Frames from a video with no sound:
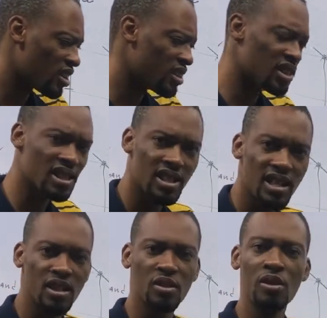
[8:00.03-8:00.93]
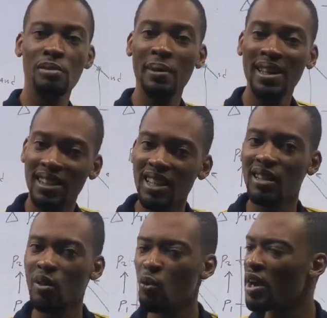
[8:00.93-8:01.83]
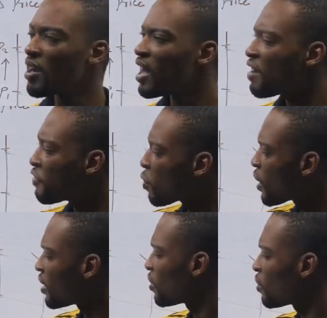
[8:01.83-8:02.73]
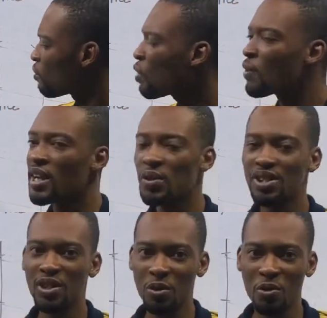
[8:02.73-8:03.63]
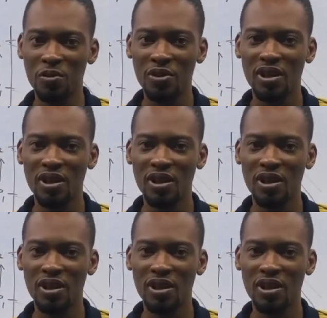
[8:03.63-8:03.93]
These days, you remember then when everyone, when we are using stove,